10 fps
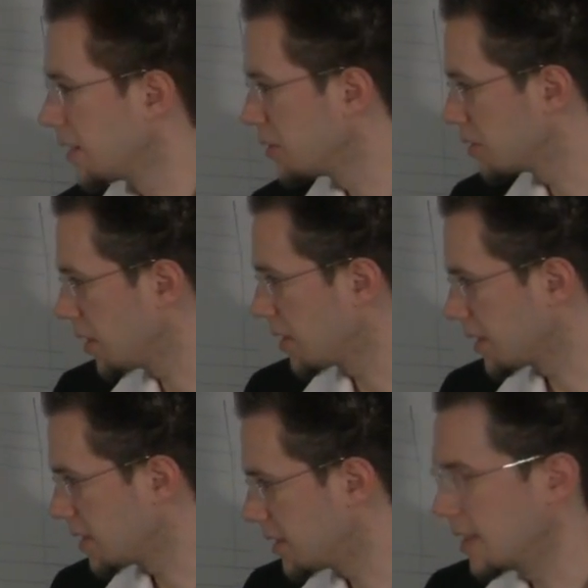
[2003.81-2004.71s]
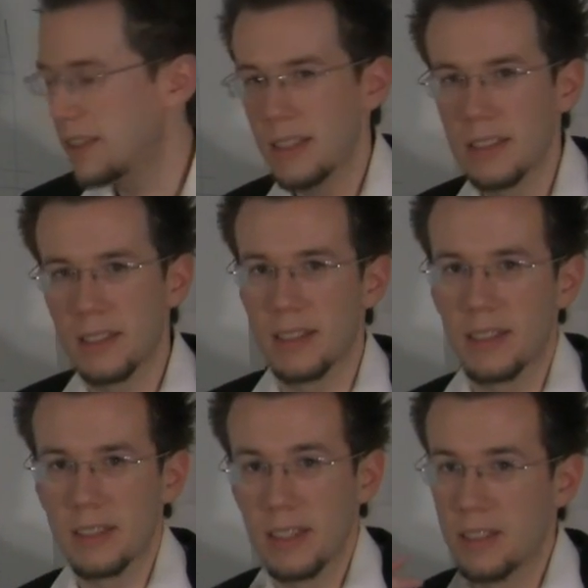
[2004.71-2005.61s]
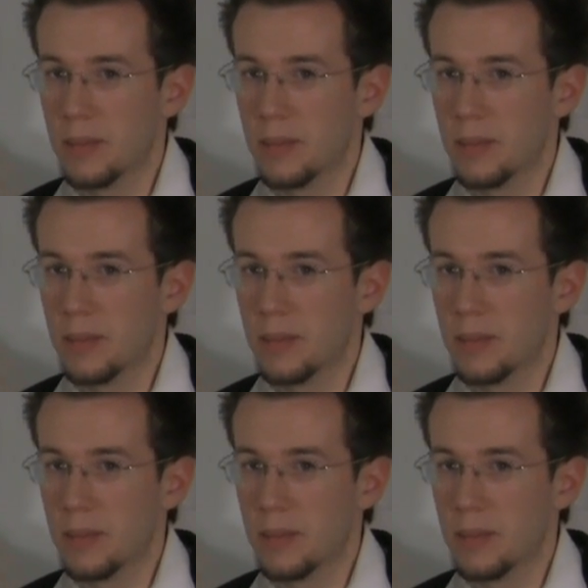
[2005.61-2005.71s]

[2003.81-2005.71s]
you start to see these things in